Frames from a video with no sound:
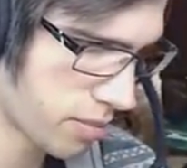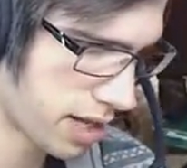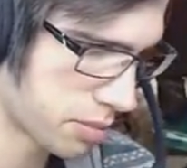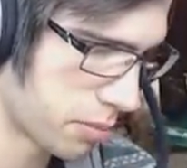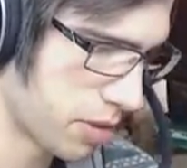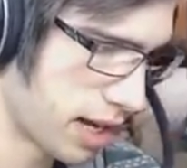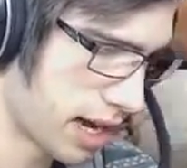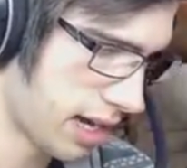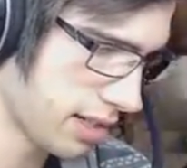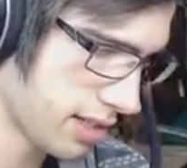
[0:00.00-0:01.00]
Plasma
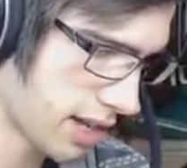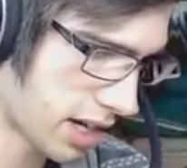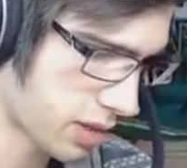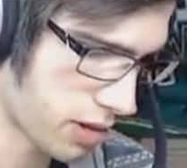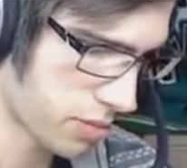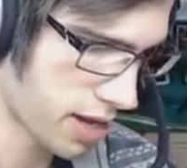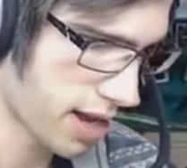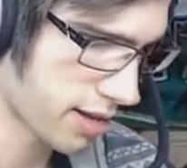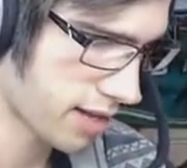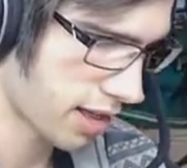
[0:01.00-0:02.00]
Blast, XY
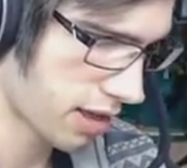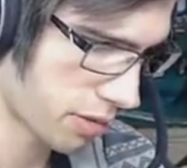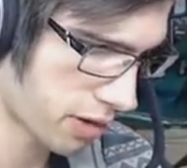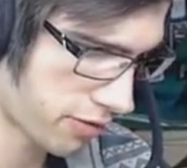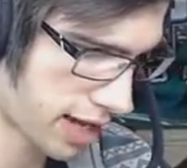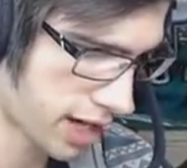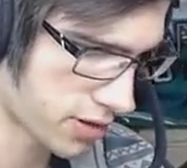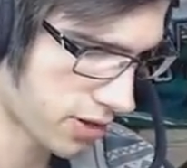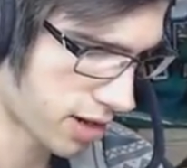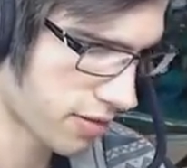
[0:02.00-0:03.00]
Base, and then we got
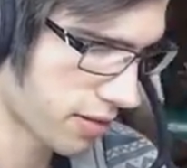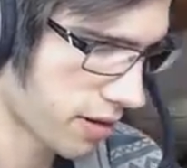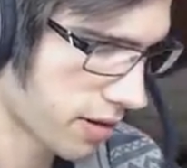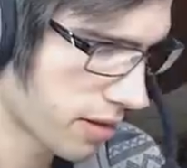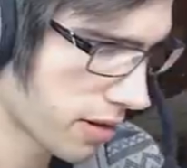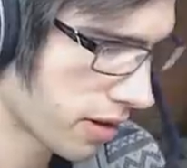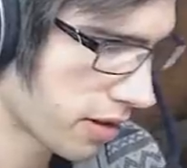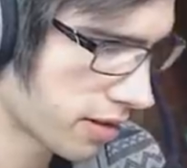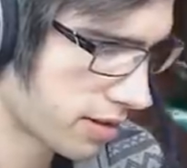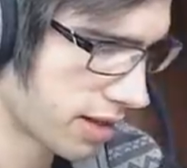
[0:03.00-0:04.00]
Flash Fire.
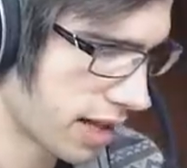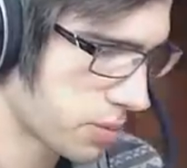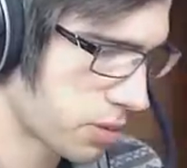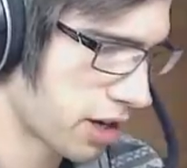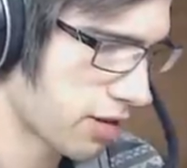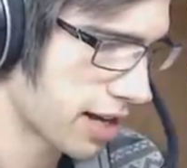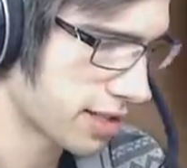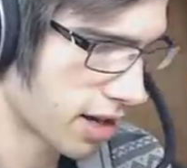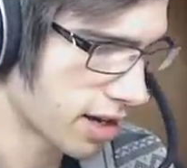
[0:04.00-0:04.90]
So that's pretty crazy.